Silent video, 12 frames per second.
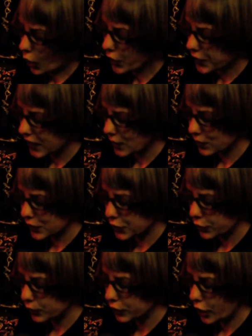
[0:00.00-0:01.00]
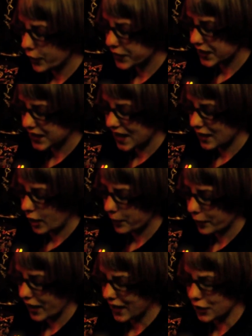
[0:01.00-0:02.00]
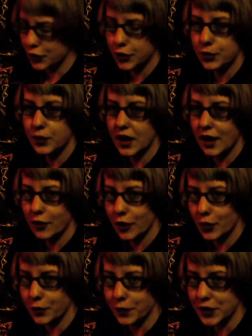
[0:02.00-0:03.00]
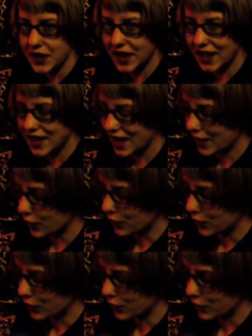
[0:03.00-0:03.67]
The whole thing was too low to stand upright and too narrow for sitting